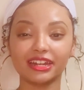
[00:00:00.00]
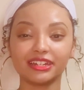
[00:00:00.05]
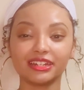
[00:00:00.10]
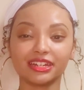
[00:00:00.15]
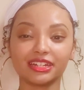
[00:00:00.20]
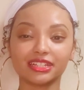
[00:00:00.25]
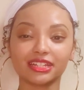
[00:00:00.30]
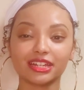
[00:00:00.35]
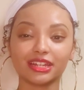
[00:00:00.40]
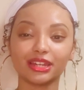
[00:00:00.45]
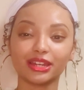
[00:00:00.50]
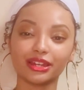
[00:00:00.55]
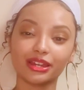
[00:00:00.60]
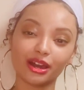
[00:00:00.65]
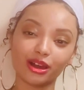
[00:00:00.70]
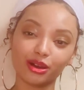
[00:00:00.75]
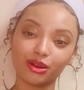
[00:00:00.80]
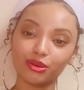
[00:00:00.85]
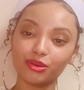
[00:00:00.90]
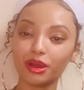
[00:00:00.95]
Doesn't
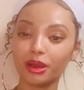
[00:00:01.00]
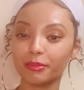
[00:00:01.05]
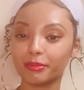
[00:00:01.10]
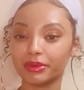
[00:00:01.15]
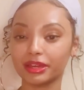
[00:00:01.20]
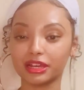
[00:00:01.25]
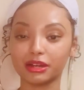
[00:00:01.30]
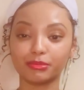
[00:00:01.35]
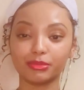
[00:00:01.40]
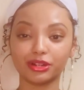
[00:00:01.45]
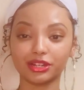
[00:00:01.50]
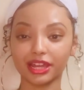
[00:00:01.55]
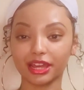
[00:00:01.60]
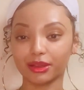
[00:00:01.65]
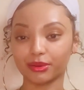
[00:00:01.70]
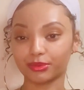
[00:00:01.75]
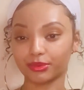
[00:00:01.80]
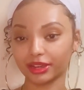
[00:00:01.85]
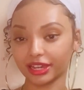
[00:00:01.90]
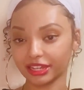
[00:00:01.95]
Know, pick a book
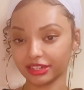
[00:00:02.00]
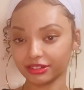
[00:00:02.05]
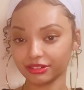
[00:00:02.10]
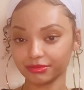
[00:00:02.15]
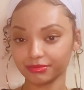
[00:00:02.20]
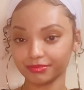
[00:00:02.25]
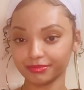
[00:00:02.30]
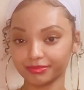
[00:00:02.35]
at random.